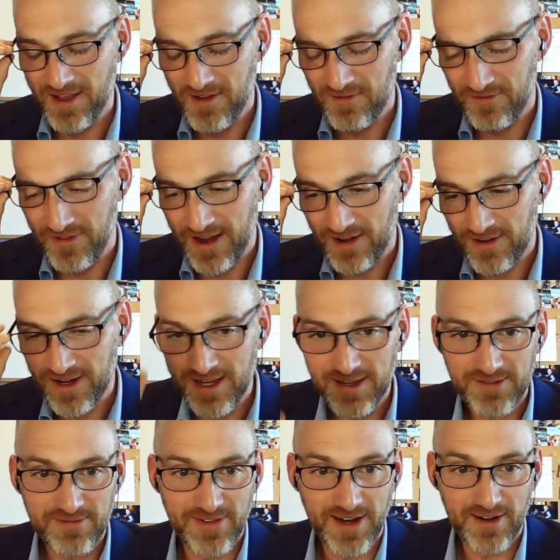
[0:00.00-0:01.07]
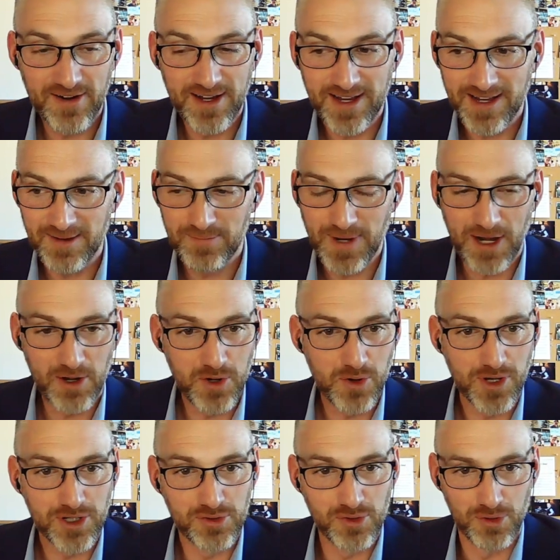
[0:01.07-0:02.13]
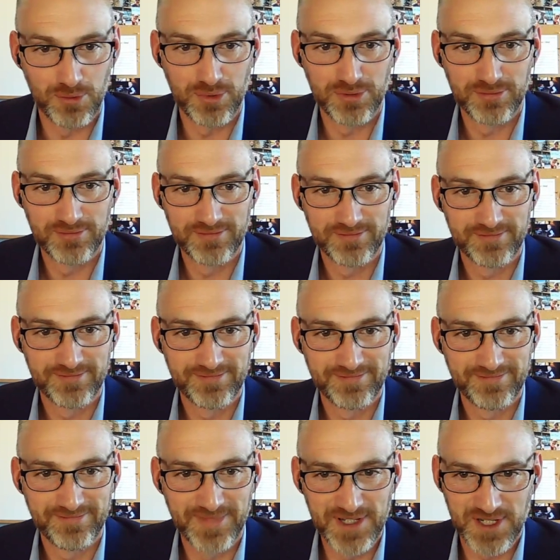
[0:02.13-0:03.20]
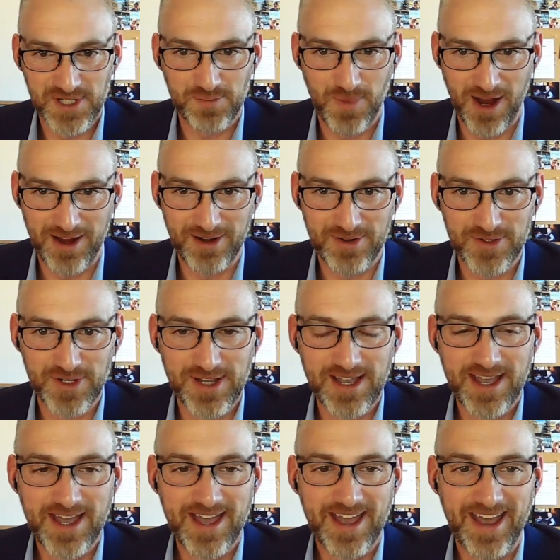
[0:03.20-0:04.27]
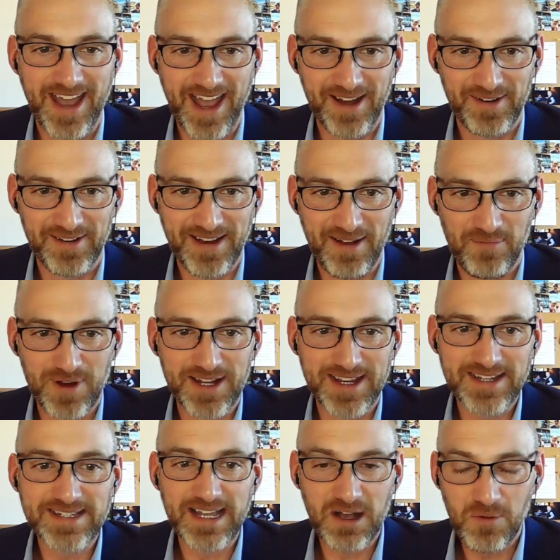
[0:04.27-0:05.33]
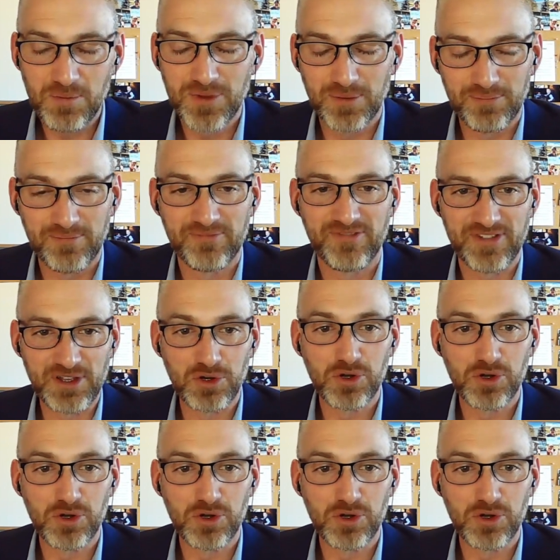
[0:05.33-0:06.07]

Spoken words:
Very, very paranoid group, business buyers. And we need to help them feel